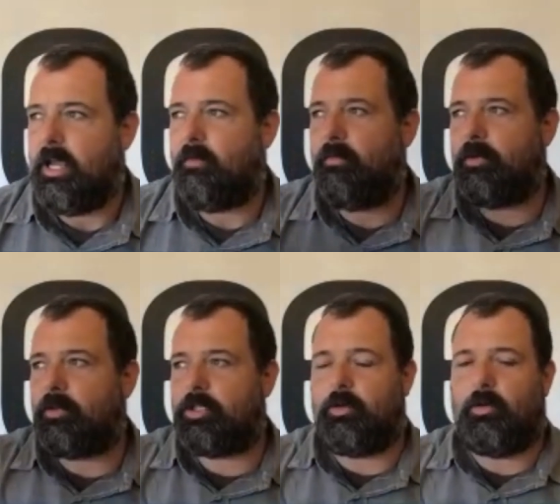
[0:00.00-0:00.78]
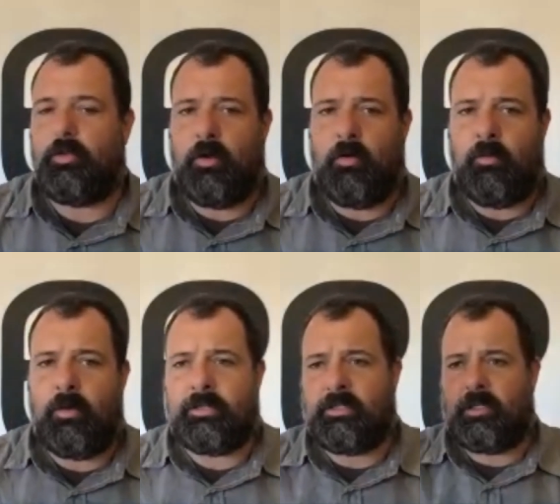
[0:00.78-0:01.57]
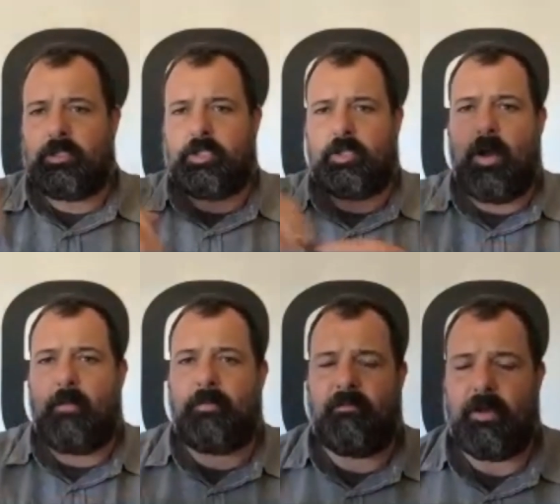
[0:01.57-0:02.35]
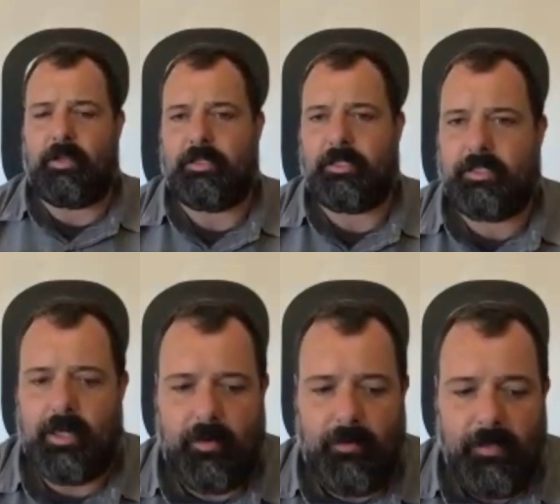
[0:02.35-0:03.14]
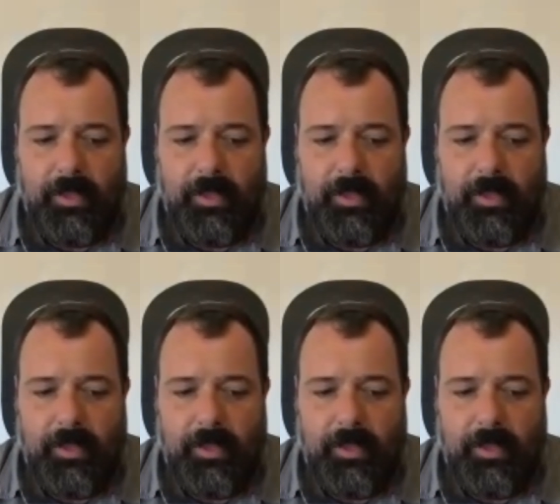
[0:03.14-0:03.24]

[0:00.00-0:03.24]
And when you sold the old ones, they'd swap the funds, etc.